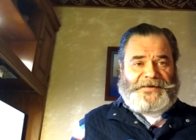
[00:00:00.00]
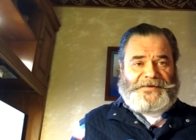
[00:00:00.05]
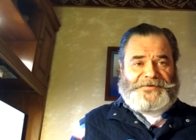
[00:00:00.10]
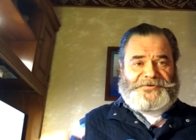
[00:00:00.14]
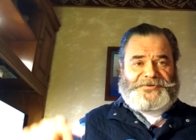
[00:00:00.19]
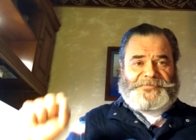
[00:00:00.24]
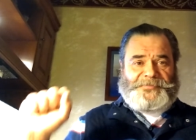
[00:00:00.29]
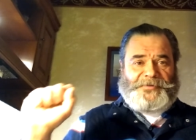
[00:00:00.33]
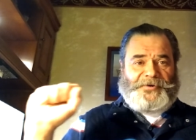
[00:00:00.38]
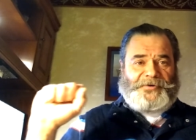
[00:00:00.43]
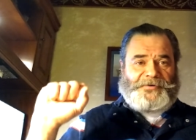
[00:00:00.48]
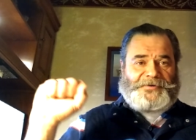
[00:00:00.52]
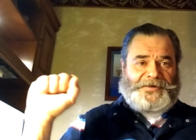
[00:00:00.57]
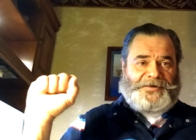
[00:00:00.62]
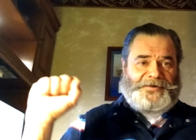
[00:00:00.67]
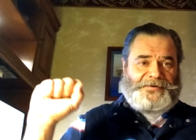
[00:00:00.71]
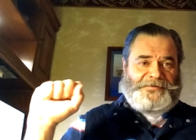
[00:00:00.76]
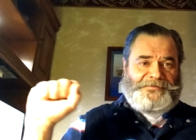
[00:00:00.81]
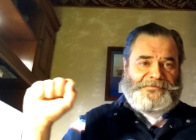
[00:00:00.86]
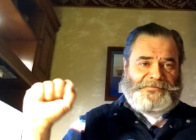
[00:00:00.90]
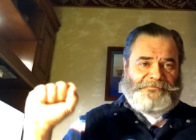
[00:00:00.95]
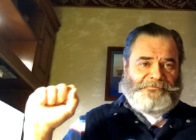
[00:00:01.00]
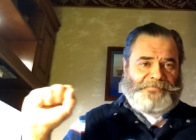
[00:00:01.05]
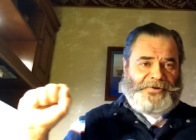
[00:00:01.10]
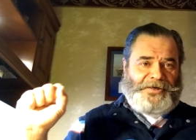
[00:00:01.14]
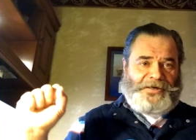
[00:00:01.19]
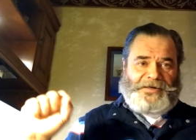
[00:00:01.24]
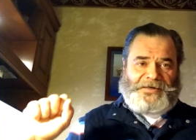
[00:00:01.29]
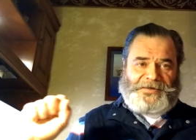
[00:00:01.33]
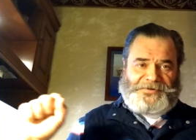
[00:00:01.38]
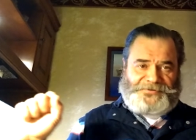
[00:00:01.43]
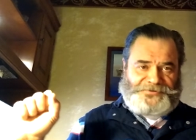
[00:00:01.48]
smoking
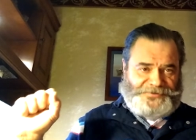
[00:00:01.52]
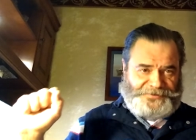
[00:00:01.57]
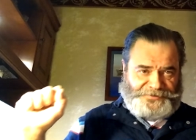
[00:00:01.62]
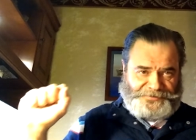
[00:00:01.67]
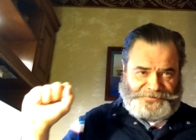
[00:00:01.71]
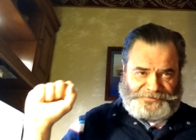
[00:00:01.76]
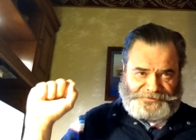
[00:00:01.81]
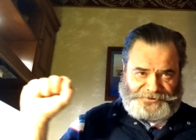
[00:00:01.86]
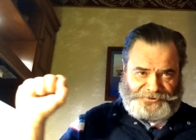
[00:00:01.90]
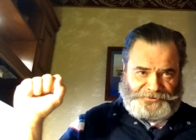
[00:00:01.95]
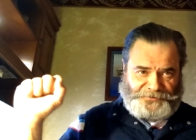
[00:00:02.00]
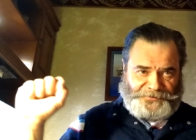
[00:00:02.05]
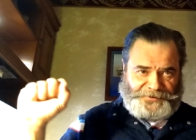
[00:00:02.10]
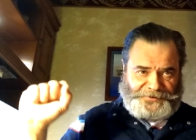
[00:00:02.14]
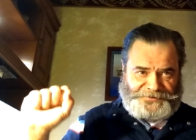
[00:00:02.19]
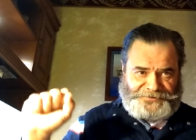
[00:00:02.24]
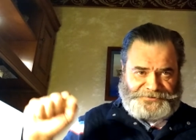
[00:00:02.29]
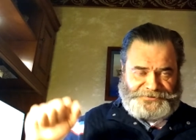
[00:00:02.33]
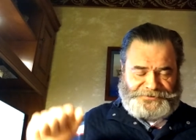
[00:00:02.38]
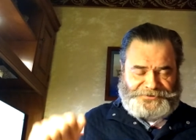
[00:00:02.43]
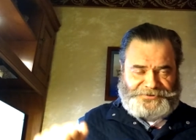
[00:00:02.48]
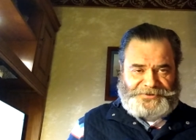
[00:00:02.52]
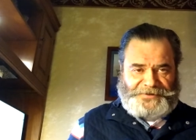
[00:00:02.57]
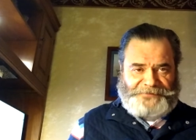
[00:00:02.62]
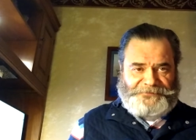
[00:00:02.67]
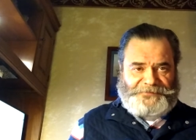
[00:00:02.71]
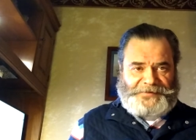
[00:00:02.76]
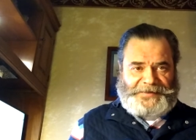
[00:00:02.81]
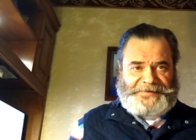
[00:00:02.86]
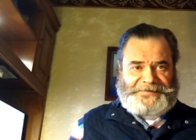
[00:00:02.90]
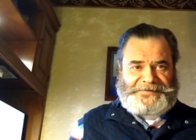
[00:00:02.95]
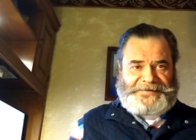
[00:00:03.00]
bongs and joints and
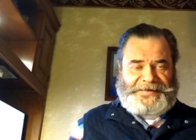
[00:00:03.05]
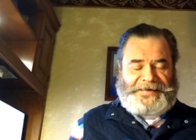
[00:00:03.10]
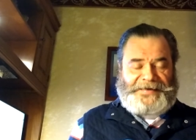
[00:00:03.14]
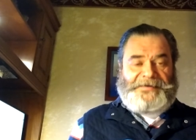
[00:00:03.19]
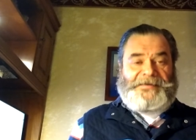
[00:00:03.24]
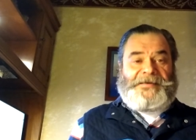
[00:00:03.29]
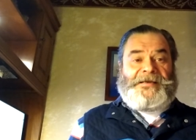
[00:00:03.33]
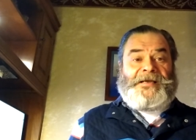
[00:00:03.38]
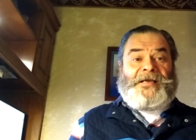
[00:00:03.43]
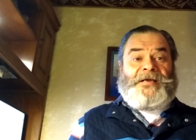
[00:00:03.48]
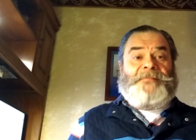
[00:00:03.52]
stuff like that.